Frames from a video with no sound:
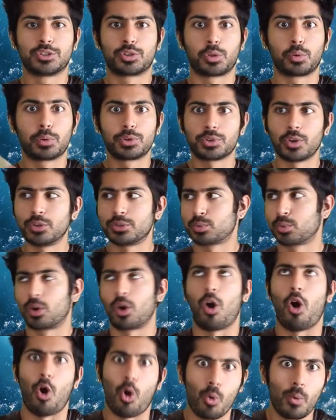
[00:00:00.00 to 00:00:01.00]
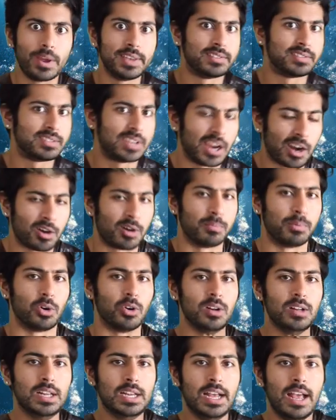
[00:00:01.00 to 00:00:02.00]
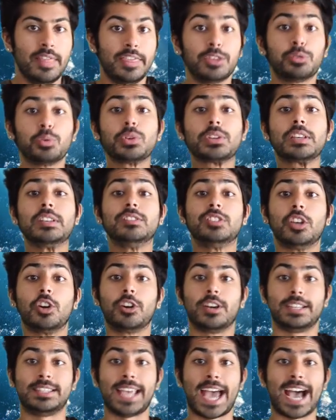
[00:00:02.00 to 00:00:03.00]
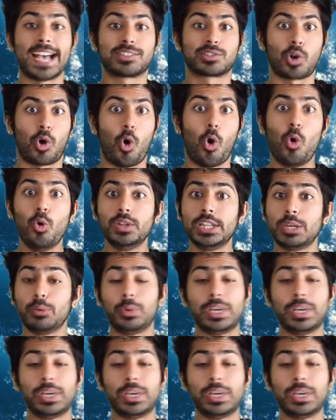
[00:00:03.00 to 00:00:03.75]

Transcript: so the results were always terrible. This was considered a task only